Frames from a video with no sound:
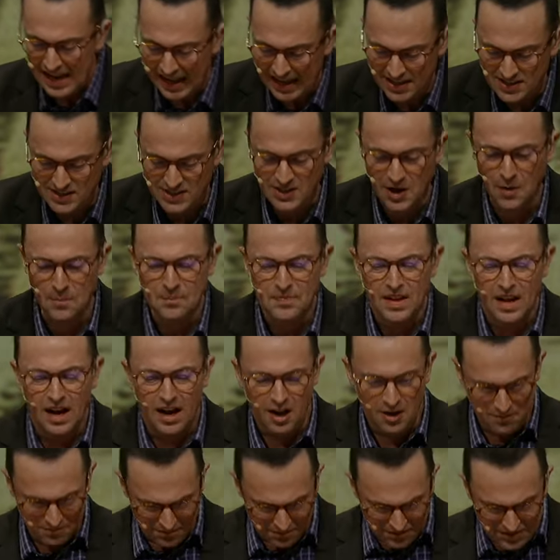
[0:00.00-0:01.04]
And so,
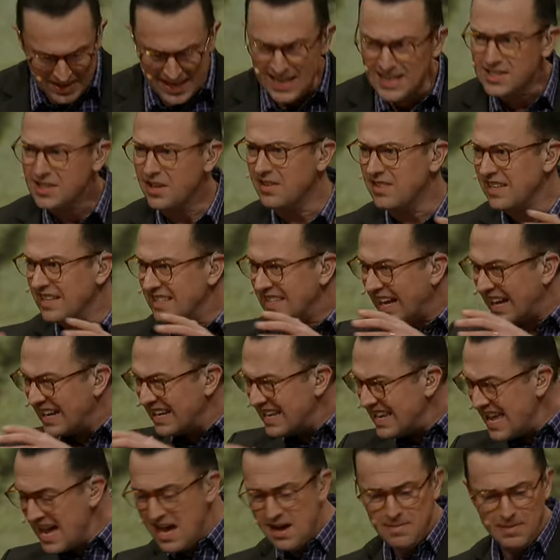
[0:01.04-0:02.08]
um, these are the
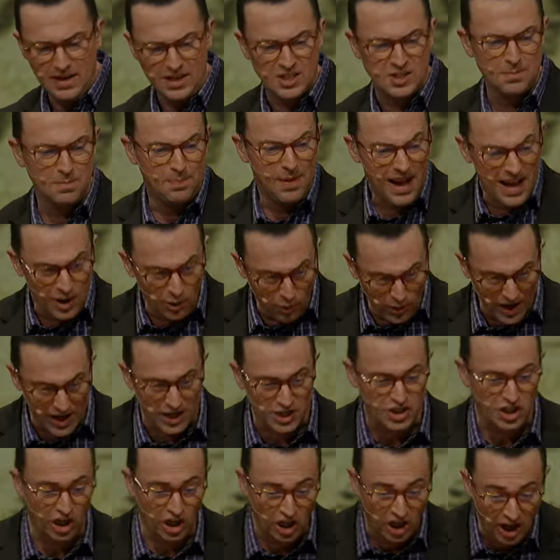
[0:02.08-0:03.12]
dynamics by
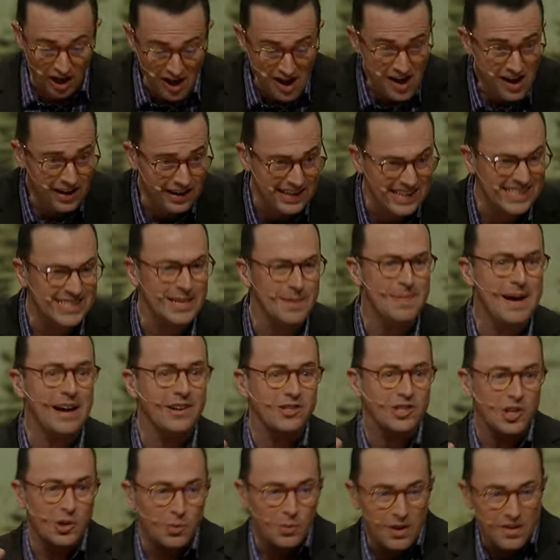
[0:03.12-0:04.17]
which God is
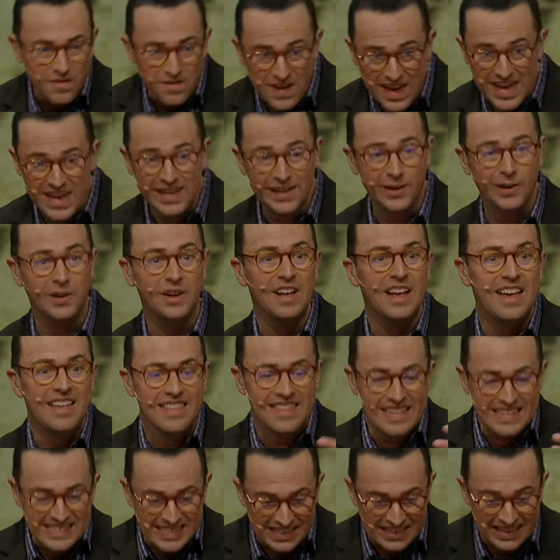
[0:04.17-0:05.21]
about to reveal
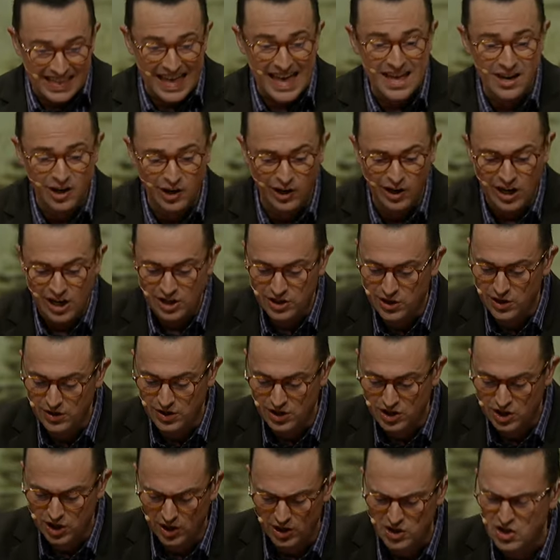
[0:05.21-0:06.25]
this letter to the
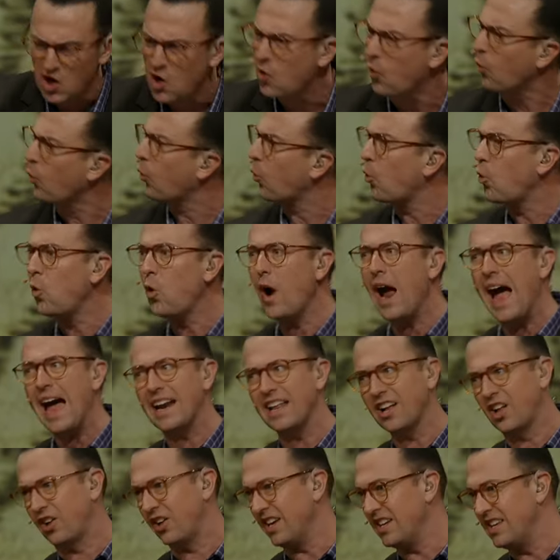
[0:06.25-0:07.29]
church.
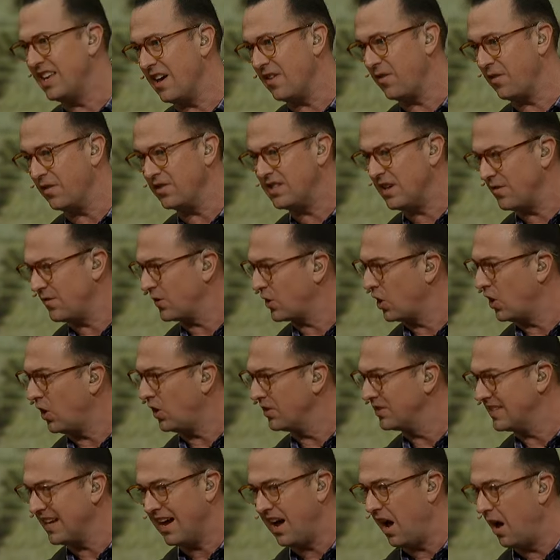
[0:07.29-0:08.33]
Radically
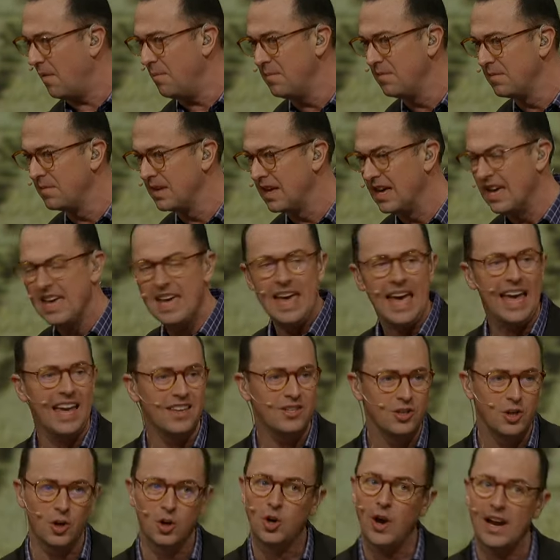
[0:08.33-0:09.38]
difficult time.
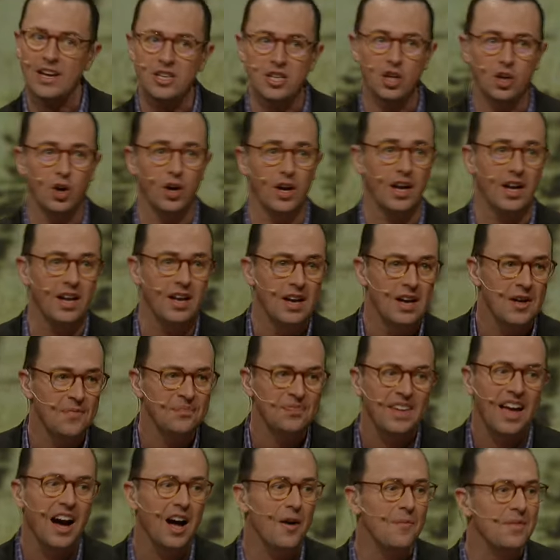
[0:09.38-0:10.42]
And to a great degree,
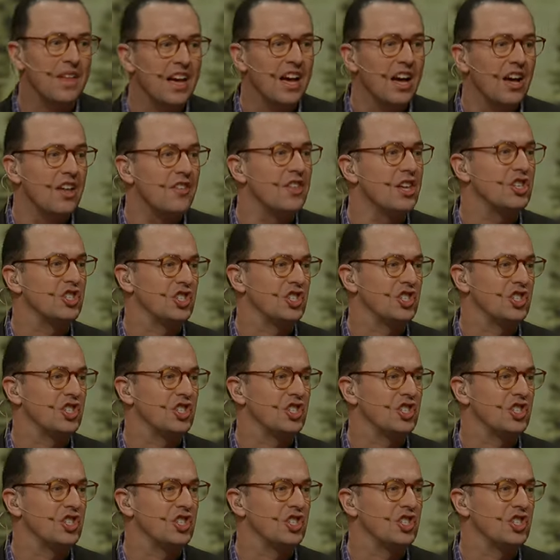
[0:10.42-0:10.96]
um, the